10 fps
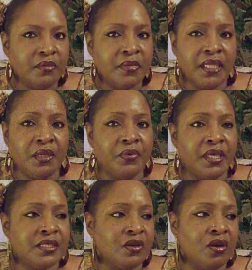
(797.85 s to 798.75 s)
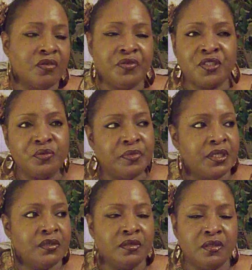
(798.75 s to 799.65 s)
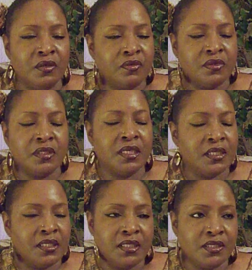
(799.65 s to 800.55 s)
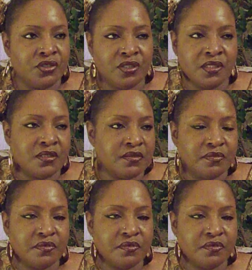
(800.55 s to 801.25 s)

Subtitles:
But anyway, it's artificial butter. No, none of it's just,